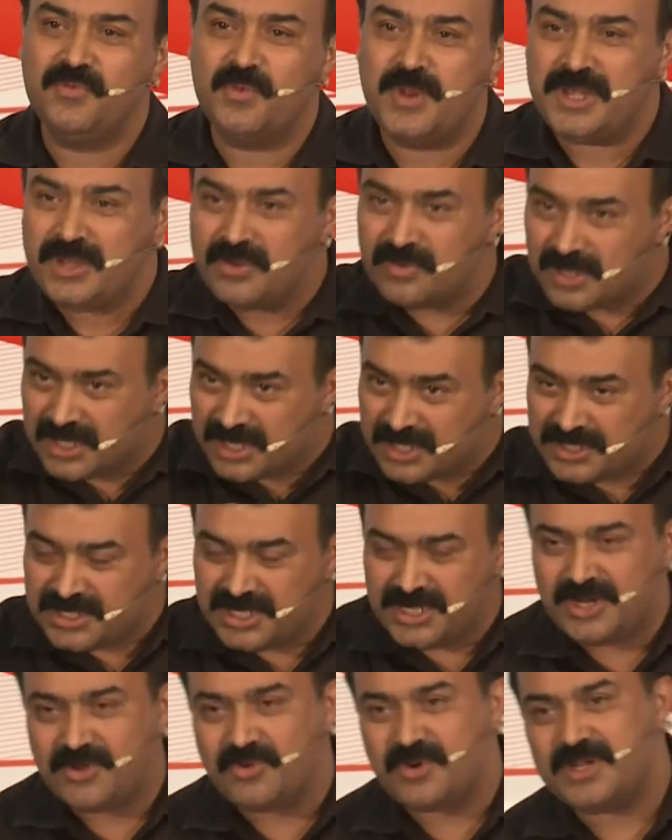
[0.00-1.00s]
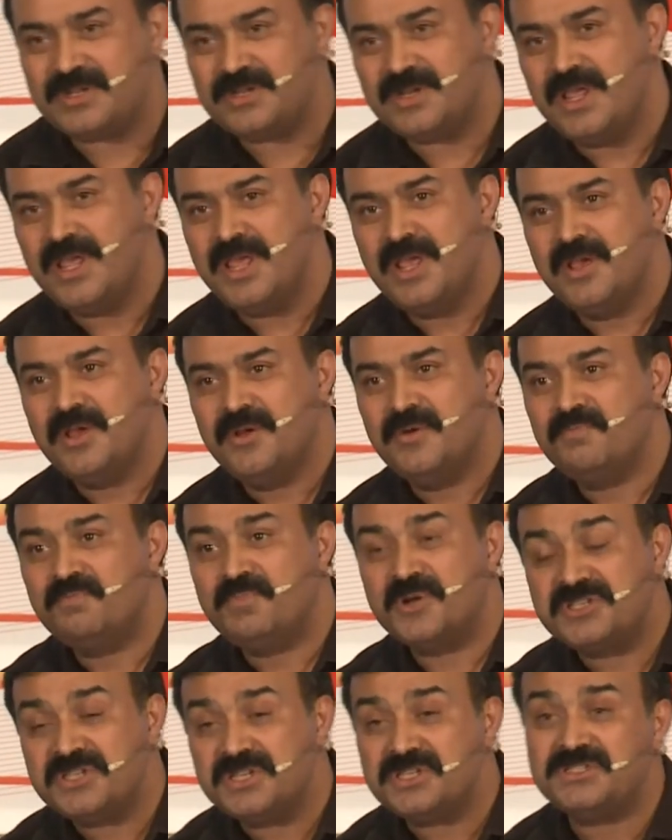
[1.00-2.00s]
when you continue it,
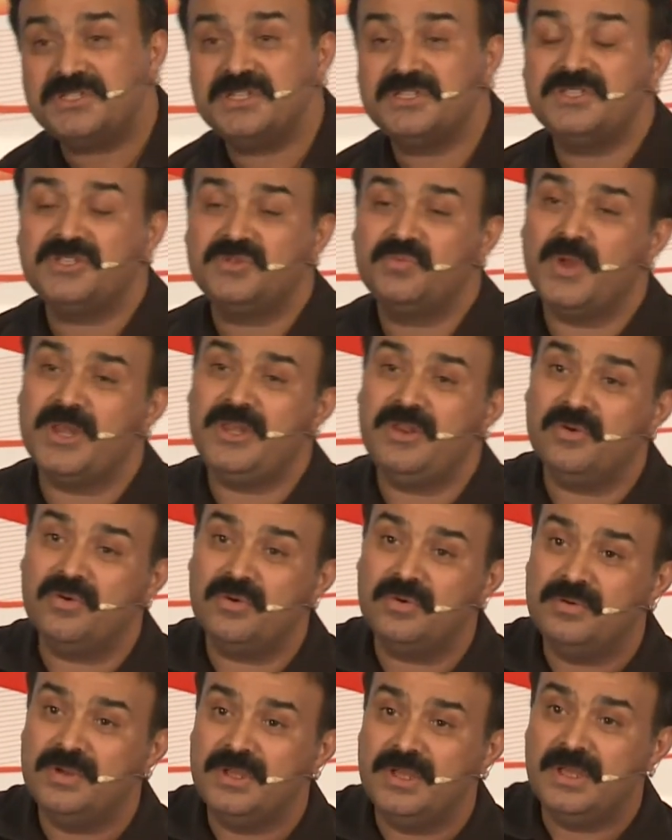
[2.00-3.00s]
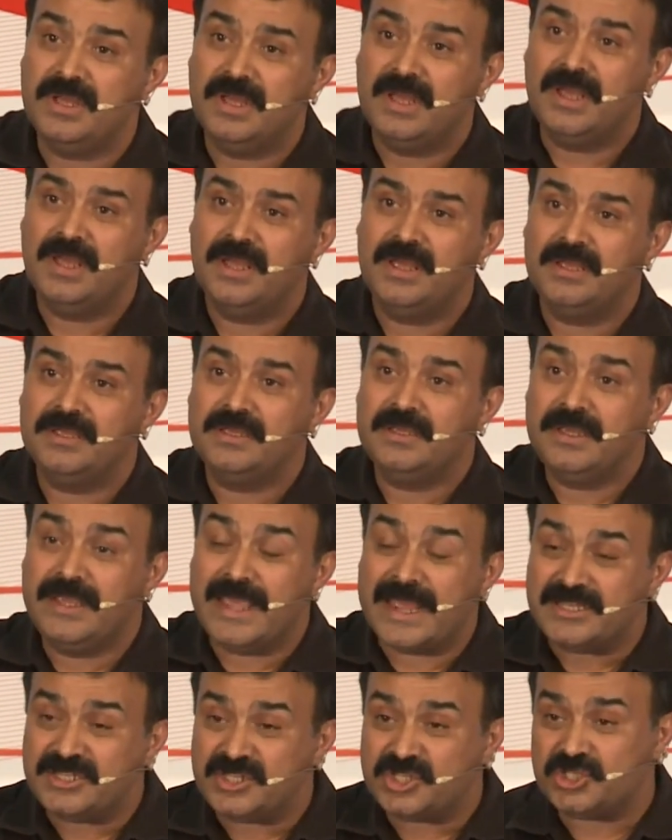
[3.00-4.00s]
persistence when you
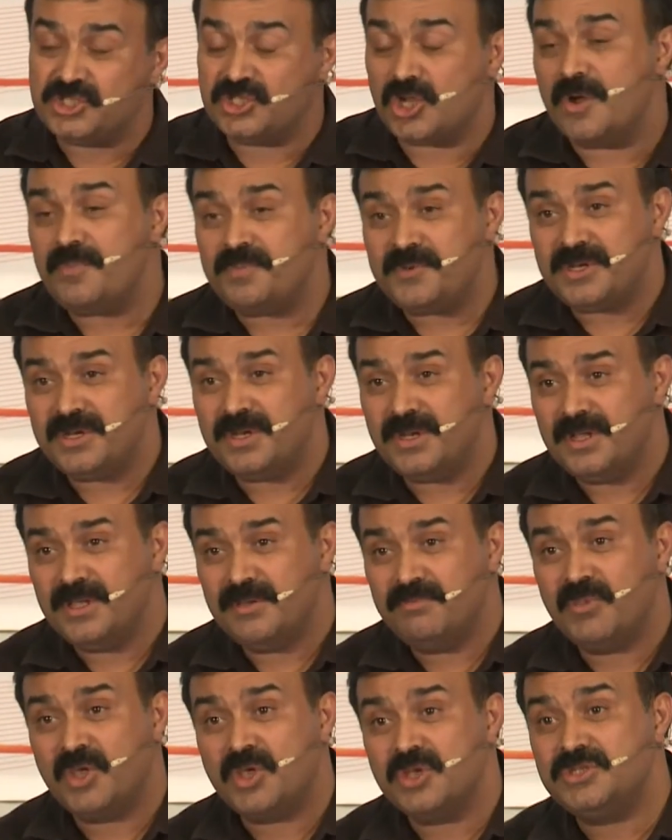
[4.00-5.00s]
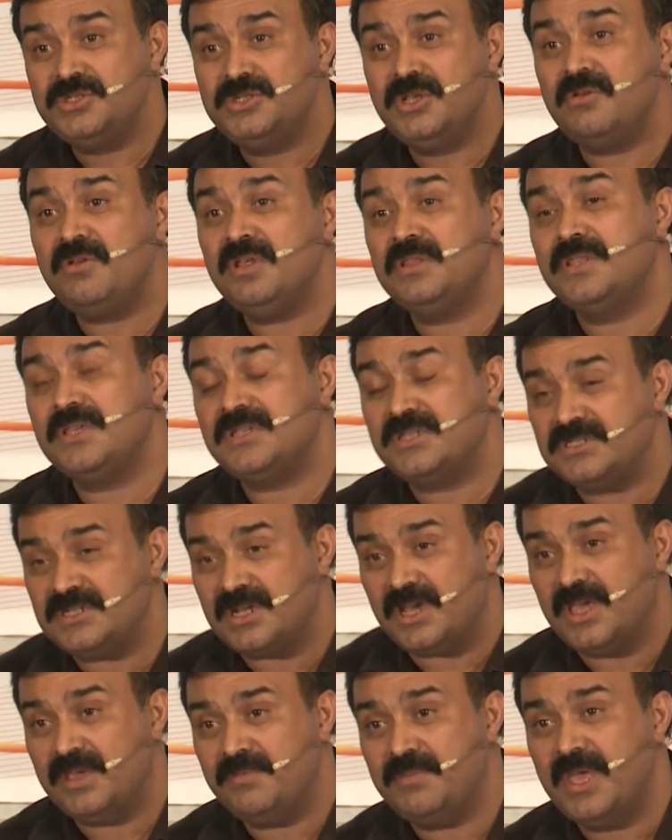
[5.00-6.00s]
get stopped. Because during this
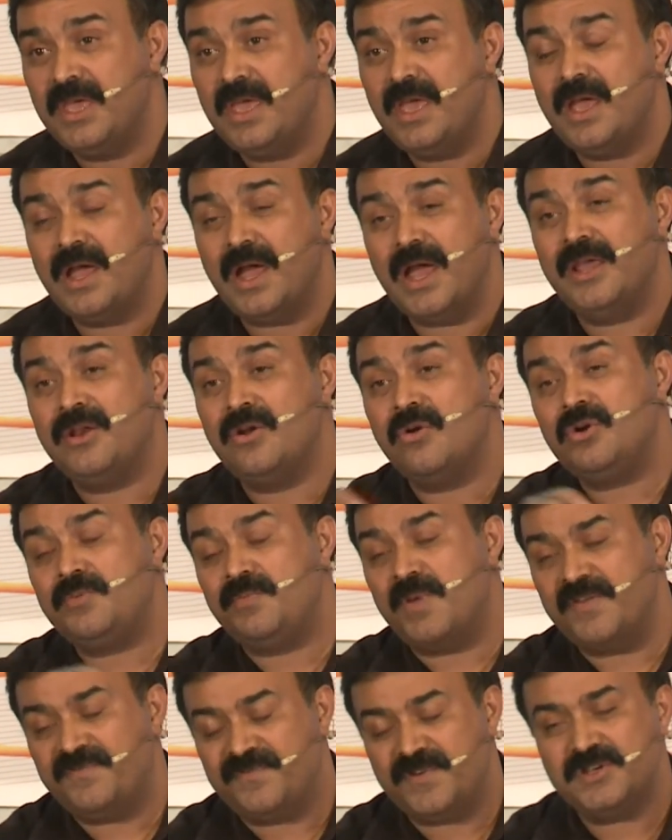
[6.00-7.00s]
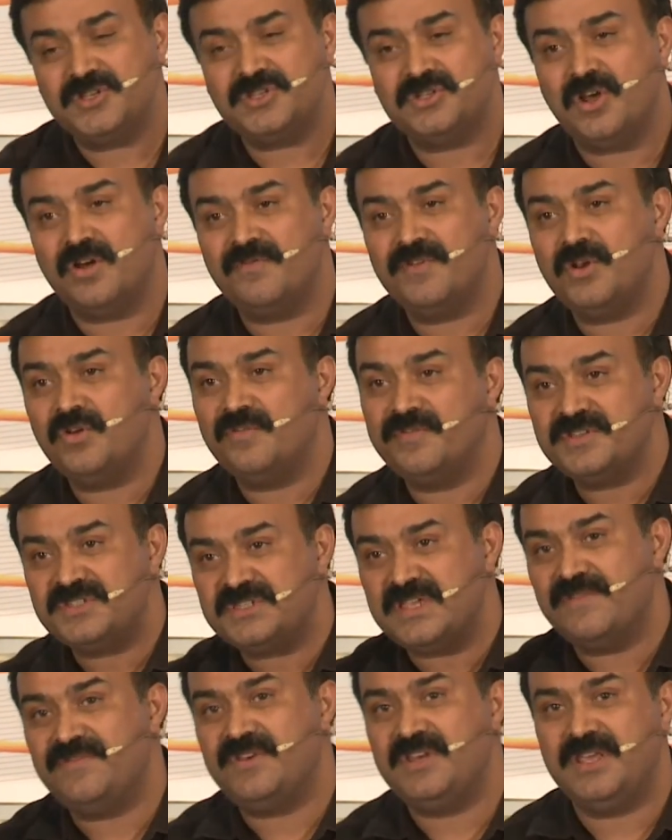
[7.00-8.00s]
time, I wrote my first novel
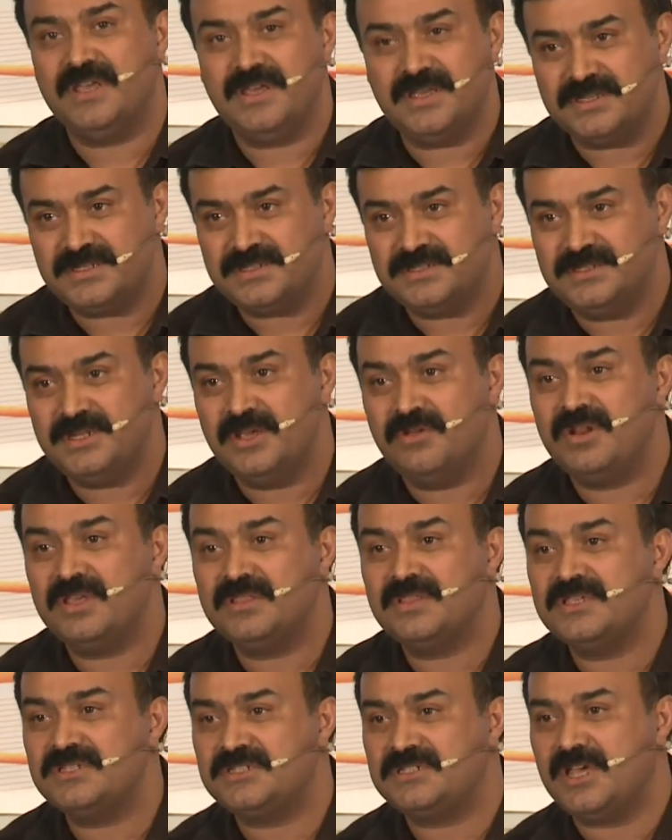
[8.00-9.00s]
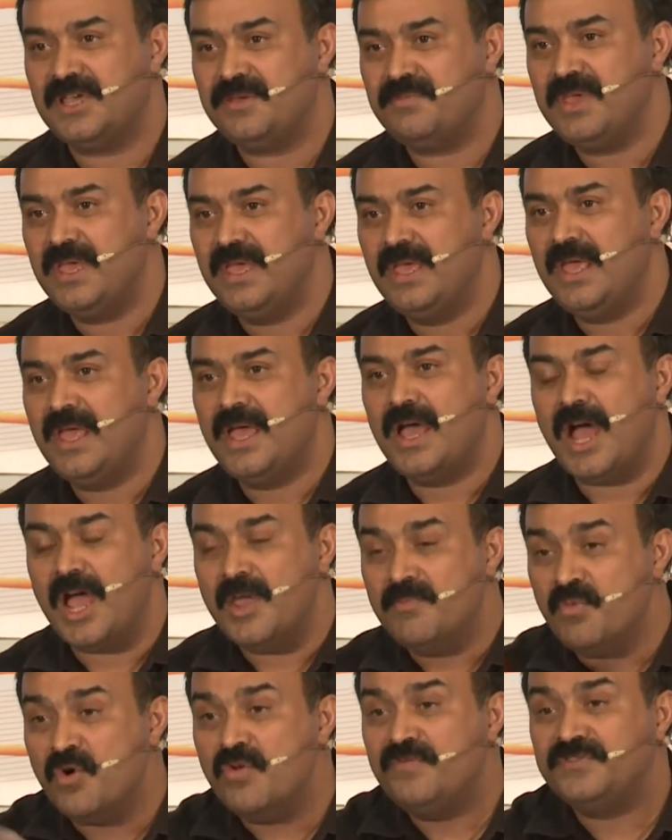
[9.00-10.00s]
over 7 years. During this time,
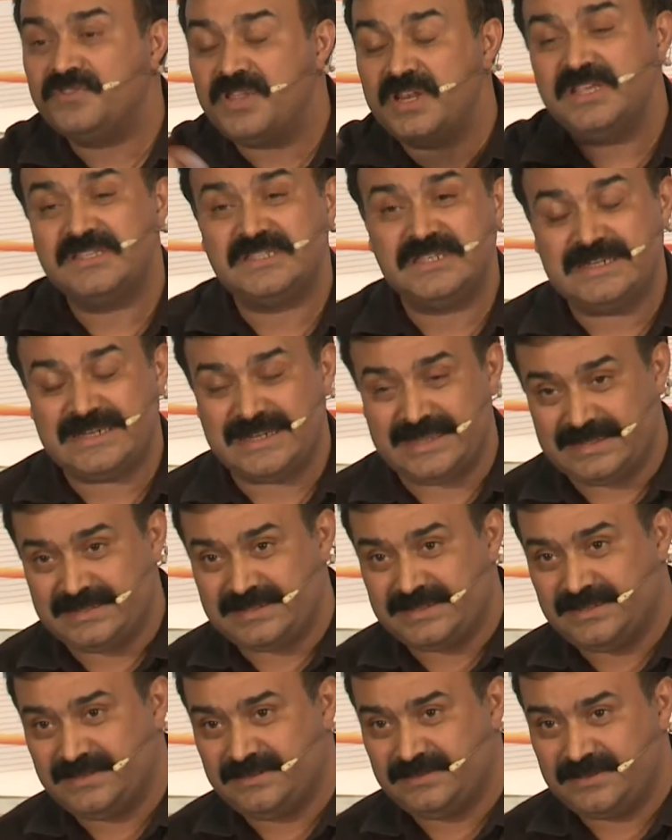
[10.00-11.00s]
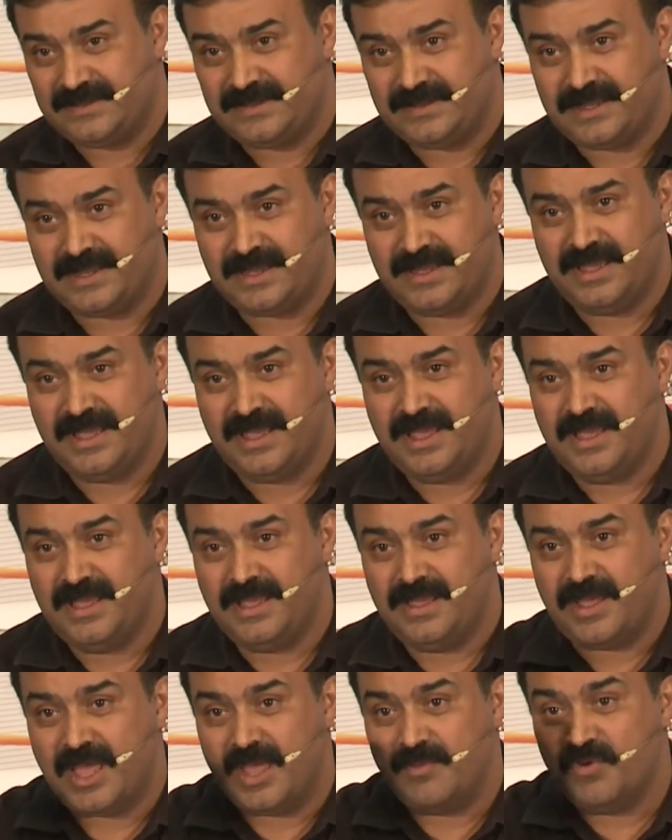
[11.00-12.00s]
I moved 3 cities.
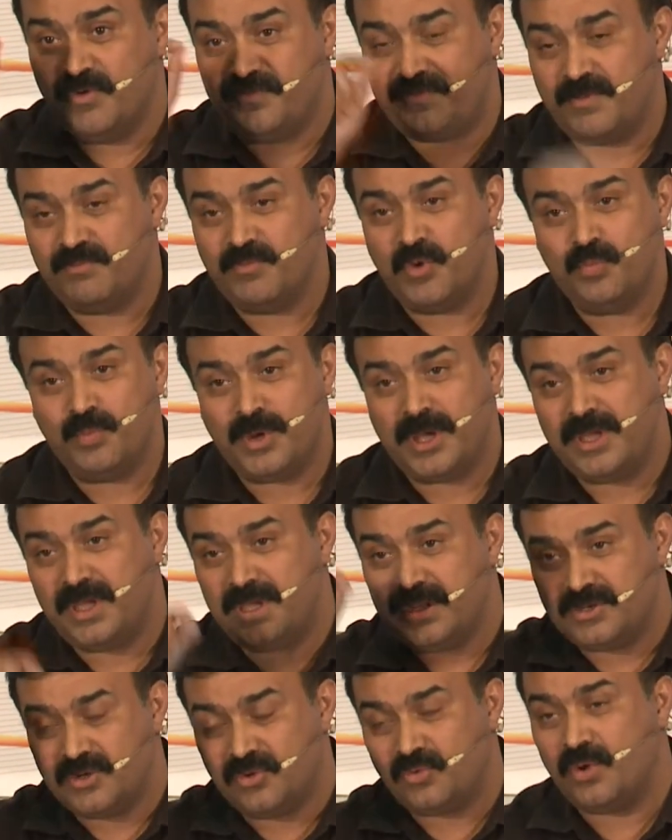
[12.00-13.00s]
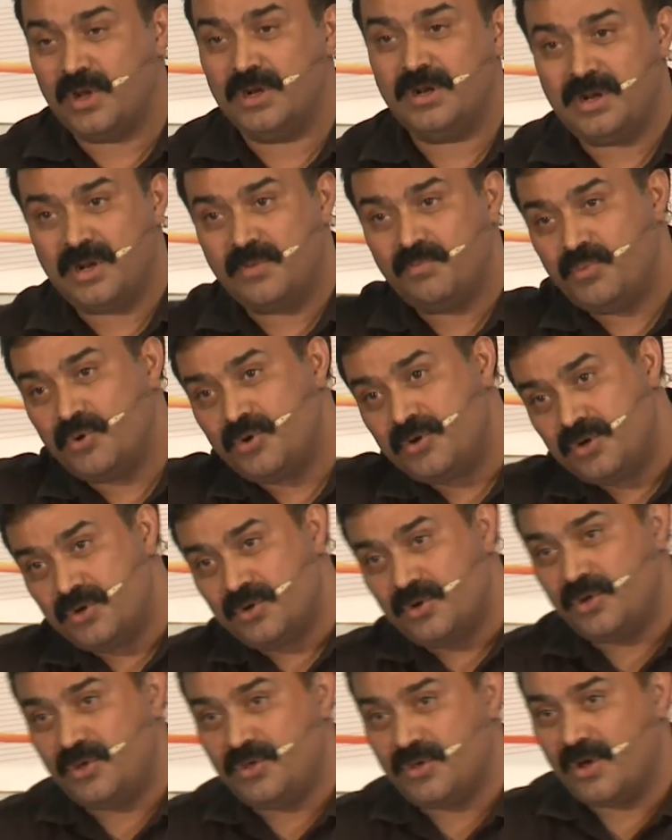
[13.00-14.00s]
I moved from Mumbai to Kuala Lumpur to
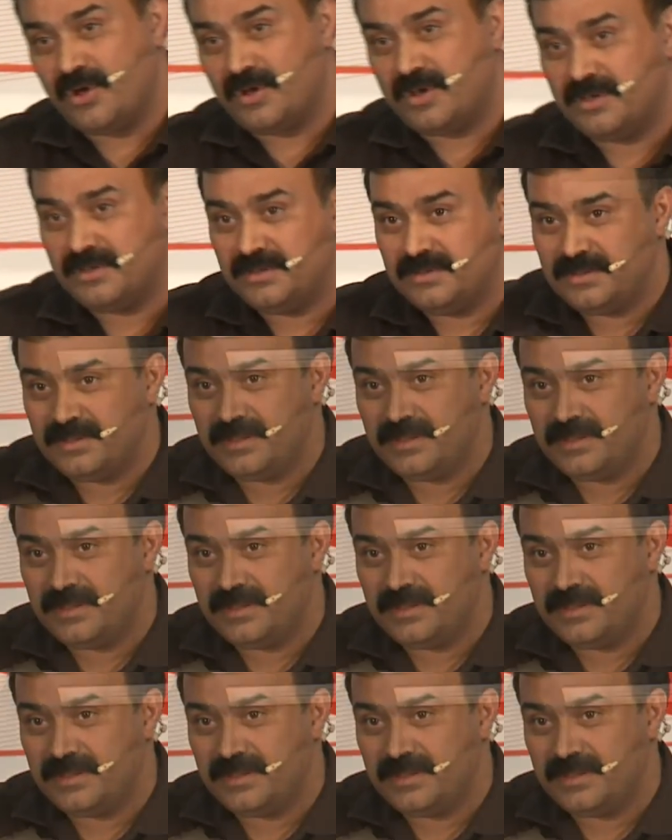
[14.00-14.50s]
New York.